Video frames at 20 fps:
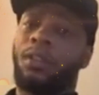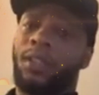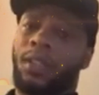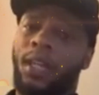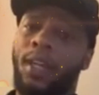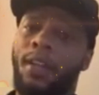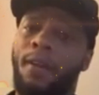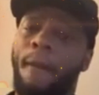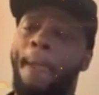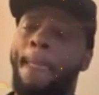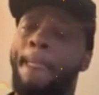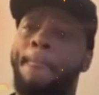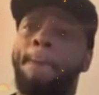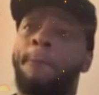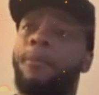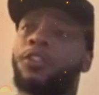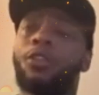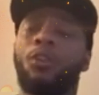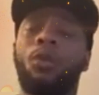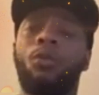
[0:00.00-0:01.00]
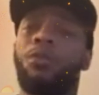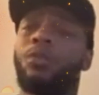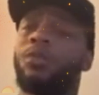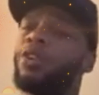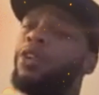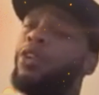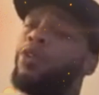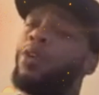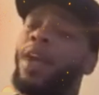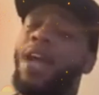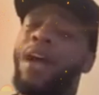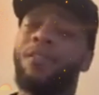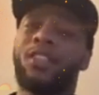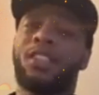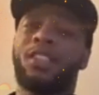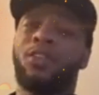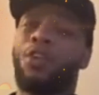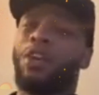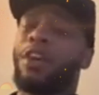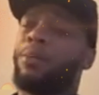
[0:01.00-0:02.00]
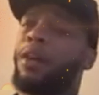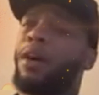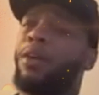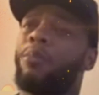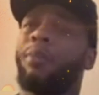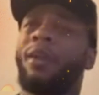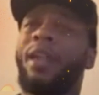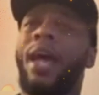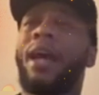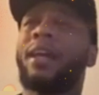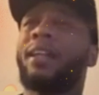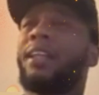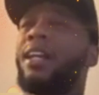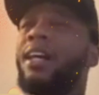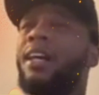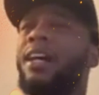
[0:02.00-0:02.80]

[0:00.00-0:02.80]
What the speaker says: Okay? So don't ever talk about black